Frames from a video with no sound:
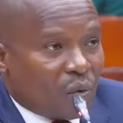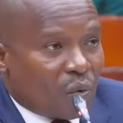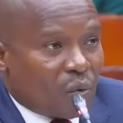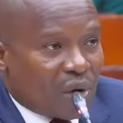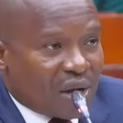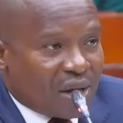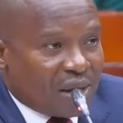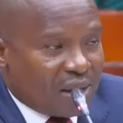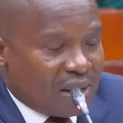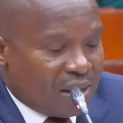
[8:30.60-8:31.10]

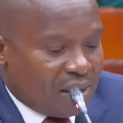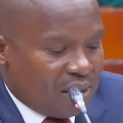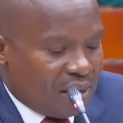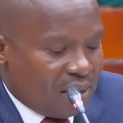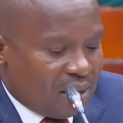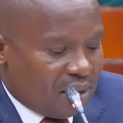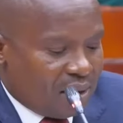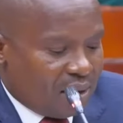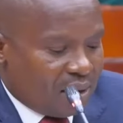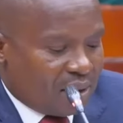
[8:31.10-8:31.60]

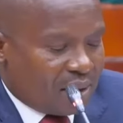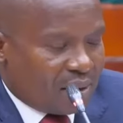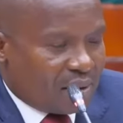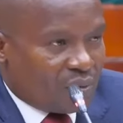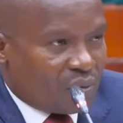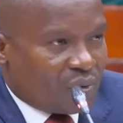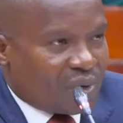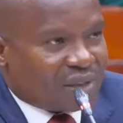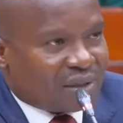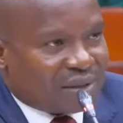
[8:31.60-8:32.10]
we
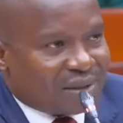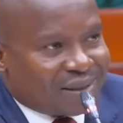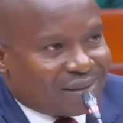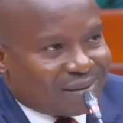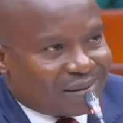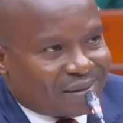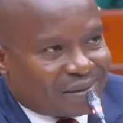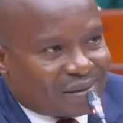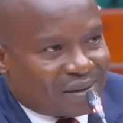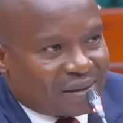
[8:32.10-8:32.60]

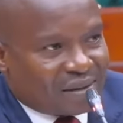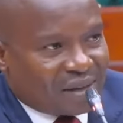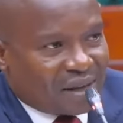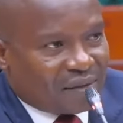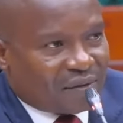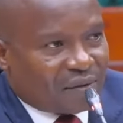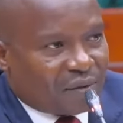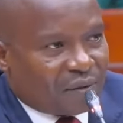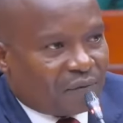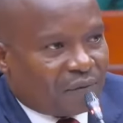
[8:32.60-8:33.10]
witnessed the
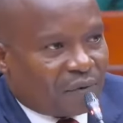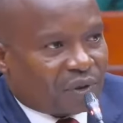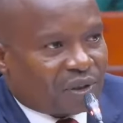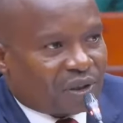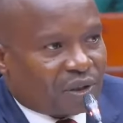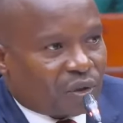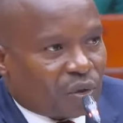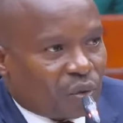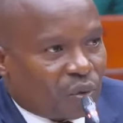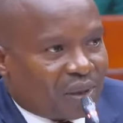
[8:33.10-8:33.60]
death of
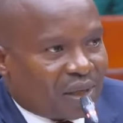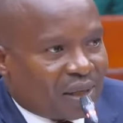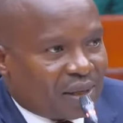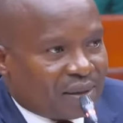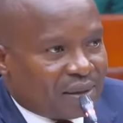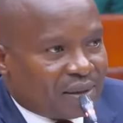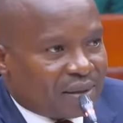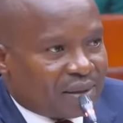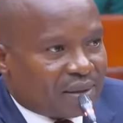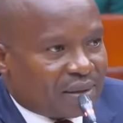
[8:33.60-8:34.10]
42
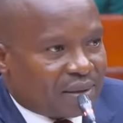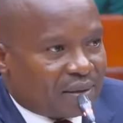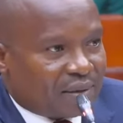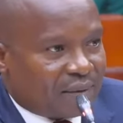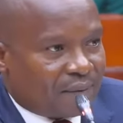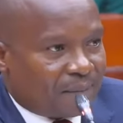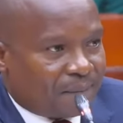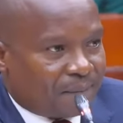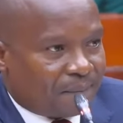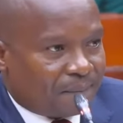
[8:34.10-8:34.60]

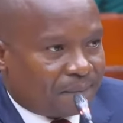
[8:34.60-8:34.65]
Kenyans.